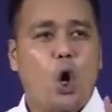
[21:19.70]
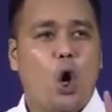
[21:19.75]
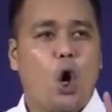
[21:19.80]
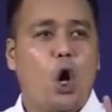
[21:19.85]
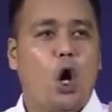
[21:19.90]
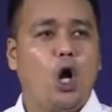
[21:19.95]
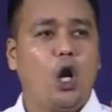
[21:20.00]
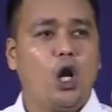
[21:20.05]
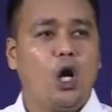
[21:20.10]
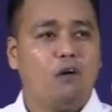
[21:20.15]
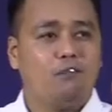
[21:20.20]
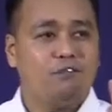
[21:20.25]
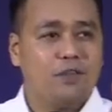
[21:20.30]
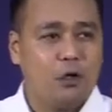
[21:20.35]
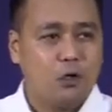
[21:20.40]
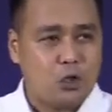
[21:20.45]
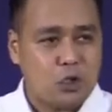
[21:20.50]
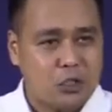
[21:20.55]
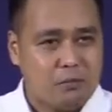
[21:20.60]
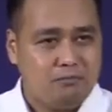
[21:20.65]
all of
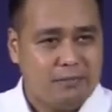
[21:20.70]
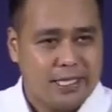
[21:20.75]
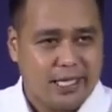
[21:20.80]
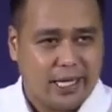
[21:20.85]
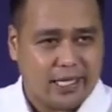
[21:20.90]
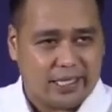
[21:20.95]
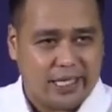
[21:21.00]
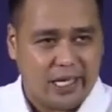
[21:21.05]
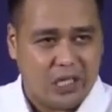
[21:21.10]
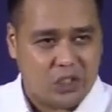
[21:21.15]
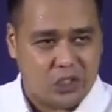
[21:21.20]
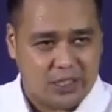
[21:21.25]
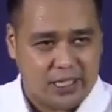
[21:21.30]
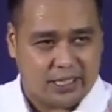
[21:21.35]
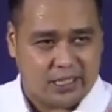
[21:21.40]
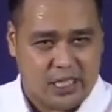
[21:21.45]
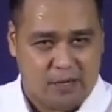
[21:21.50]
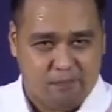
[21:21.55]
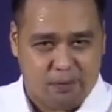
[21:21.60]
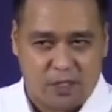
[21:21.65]
those miracles
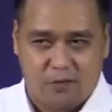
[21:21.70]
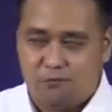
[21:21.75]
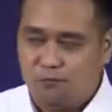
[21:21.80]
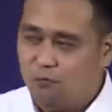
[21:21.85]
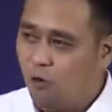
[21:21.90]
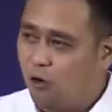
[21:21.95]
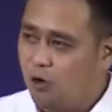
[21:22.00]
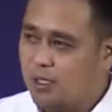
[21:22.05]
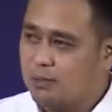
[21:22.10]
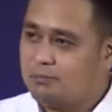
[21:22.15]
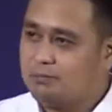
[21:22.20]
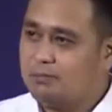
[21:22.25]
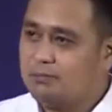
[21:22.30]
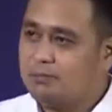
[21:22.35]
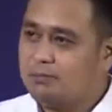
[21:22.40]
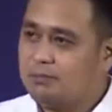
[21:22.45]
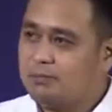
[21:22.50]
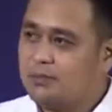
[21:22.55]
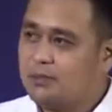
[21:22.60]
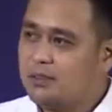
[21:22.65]
that he performed
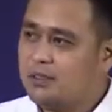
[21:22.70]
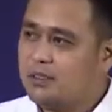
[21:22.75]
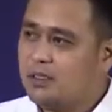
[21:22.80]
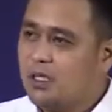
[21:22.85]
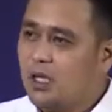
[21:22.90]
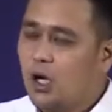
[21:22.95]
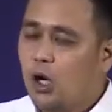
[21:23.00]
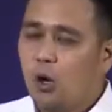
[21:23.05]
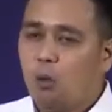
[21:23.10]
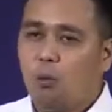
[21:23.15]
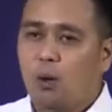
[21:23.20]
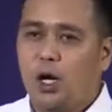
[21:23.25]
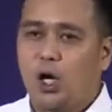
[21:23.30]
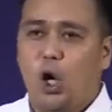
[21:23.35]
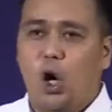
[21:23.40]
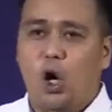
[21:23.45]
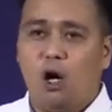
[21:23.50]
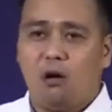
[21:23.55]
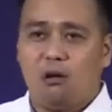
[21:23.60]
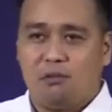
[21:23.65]
were
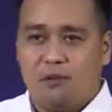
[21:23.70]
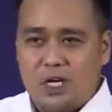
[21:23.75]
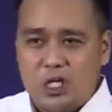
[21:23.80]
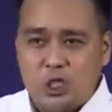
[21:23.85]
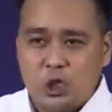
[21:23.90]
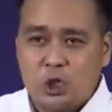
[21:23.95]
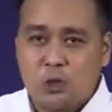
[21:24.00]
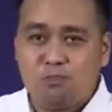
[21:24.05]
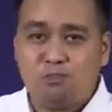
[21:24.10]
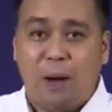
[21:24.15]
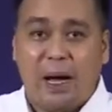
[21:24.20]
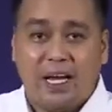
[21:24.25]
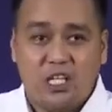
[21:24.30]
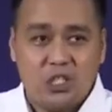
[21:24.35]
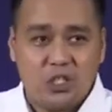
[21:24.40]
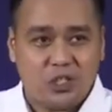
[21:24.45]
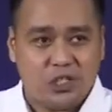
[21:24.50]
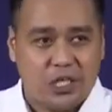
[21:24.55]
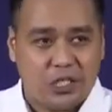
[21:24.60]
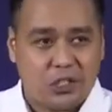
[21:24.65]
all
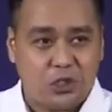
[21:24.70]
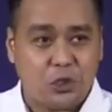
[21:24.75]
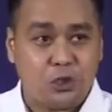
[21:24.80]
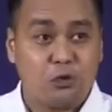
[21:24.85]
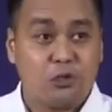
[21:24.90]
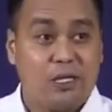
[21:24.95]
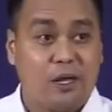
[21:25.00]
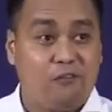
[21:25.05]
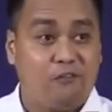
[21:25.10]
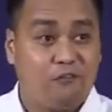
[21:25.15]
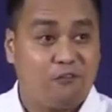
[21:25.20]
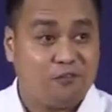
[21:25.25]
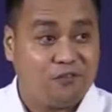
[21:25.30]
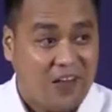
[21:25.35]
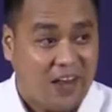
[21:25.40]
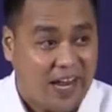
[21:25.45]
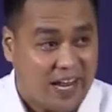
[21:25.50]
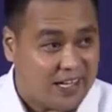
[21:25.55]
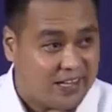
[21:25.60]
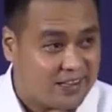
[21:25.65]
responses to the
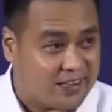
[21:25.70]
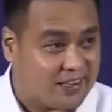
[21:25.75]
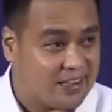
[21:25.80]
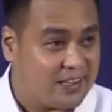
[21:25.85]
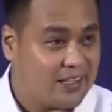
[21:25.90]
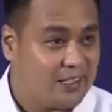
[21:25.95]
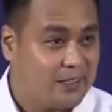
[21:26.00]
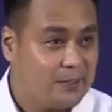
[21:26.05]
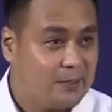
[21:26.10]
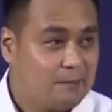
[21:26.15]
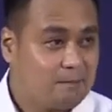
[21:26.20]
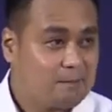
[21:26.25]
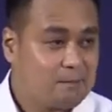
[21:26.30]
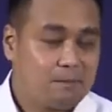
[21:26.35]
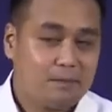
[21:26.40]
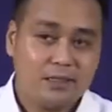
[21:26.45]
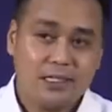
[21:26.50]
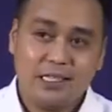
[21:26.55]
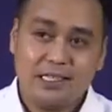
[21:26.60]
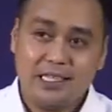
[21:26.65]
faith
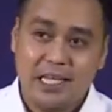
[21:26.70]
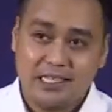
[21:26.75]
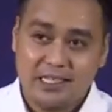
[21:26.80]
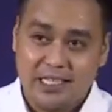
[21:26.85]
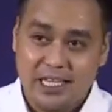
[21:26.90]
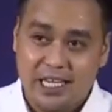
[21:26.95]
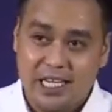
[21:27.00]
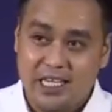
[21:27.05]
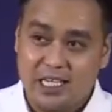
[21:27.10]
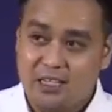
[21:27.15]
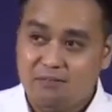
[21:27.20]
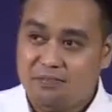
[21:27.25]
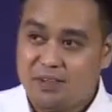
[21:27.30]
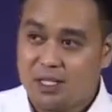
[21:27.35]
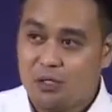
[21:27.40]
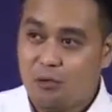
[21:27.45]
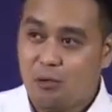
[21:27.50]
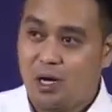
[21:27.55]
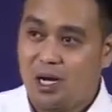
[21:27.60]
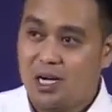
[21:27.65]
that the
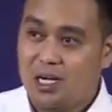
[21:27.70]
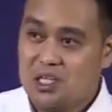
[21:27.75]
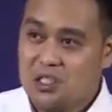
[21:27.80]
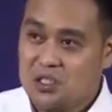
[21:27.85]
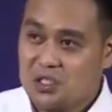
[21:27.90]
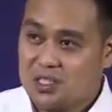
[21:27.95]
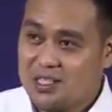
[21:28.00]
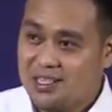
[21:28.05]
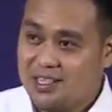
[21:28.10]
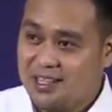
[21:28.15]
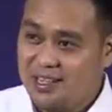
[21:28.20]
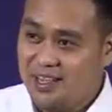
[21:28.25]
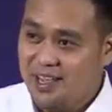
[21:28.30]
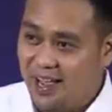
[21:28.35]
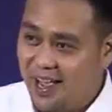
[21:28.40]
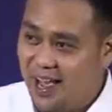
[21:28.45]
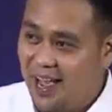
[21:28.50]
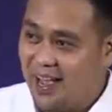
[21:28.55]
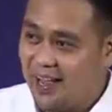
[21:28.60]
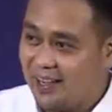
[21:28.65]
individuals
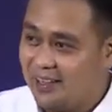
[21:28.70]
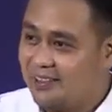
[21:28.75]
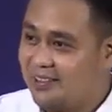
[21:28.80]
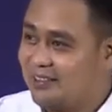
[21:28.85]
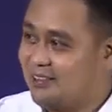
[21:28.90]
had.